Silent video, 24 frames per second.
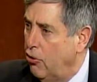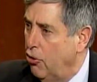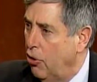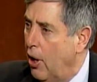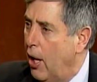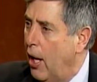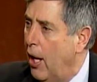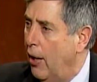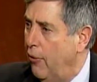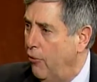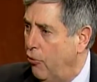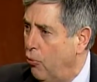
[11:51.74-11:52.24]

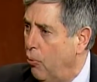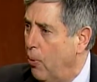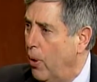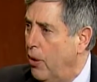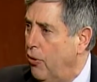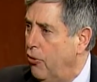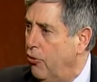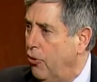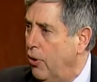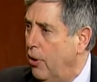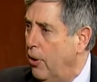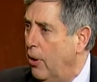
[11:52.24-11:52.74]
lives
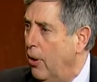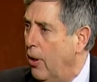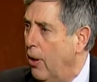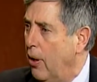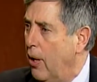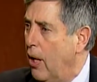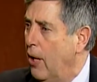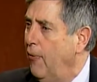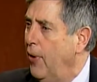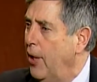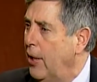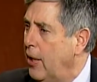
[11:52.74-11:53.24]
wasted. Okay.
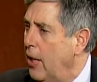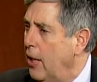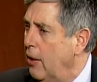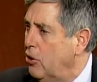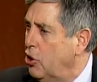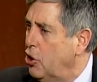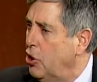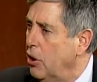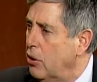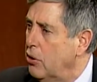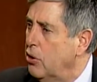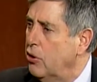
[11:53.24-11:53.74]
And if I can
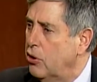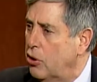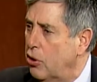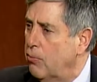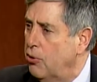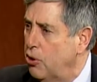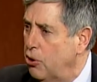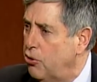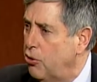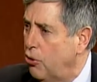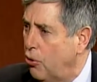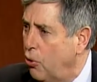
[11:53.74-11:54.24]
share just a
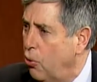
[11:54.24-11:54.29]
quick...